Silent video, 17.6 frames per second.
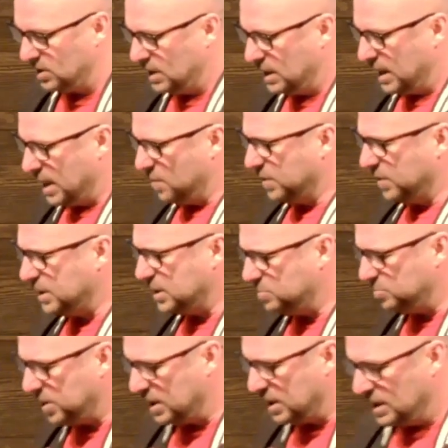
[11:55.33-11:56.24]
and we need to
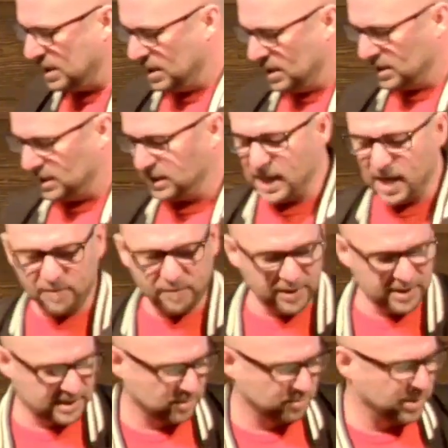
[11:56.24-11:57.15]
be
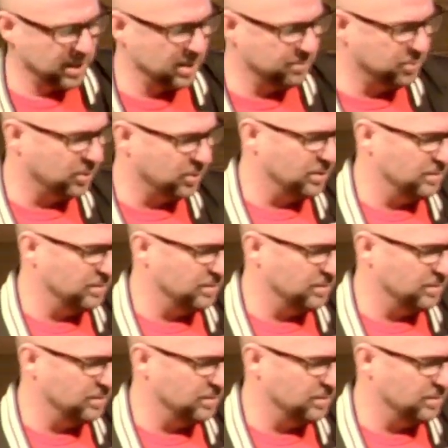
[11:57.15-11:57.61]
loving to people.